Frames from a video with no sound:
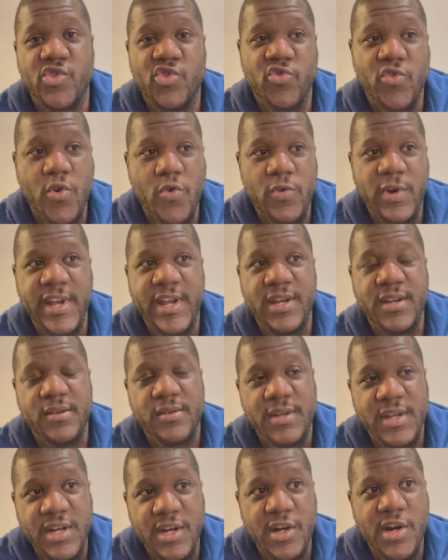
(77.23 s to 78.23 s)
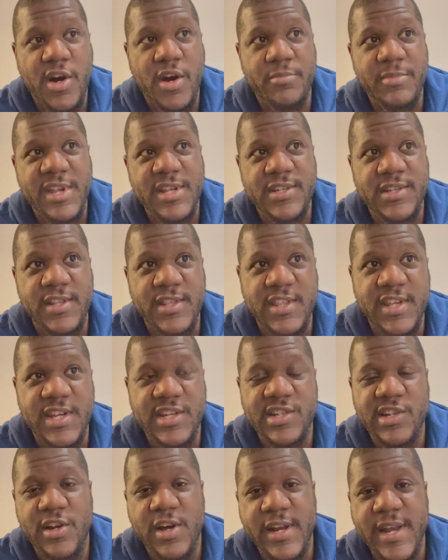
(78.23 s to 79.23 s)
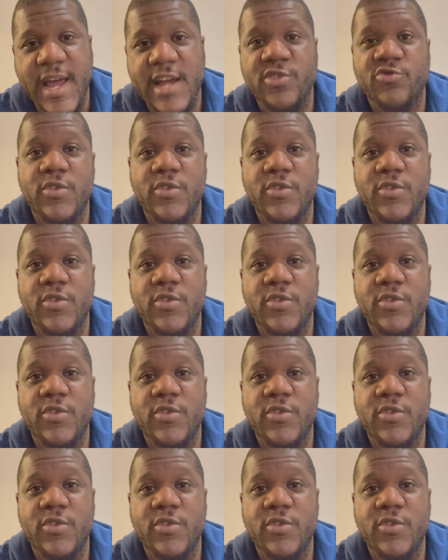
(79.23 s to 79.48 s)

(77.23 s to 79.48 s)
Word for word: trolling in the comments and things like that.